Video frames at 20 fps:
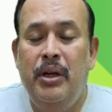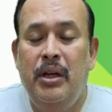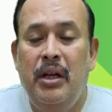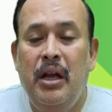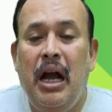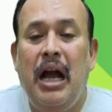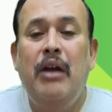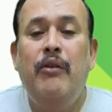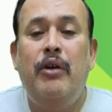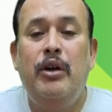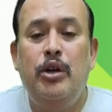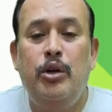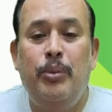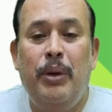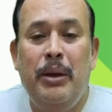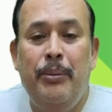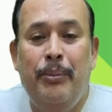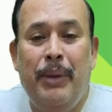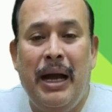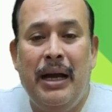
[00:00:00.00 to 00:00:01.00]
I want to buy
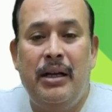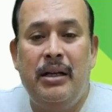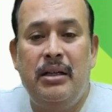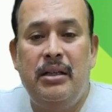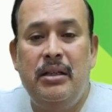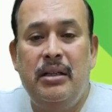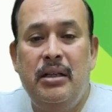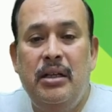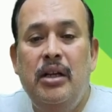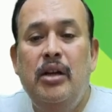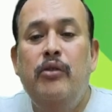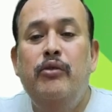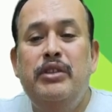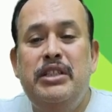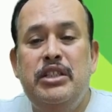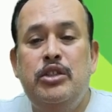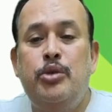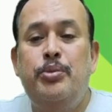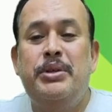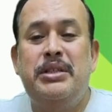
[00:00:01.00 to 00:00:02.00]
bag which is
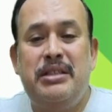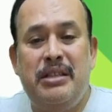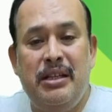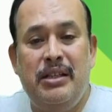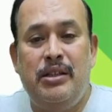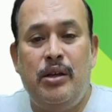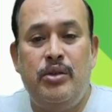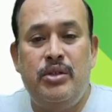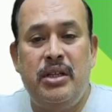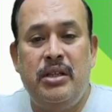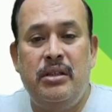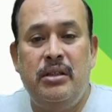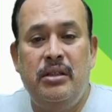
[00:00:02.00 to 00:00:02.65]
rupees 3,000.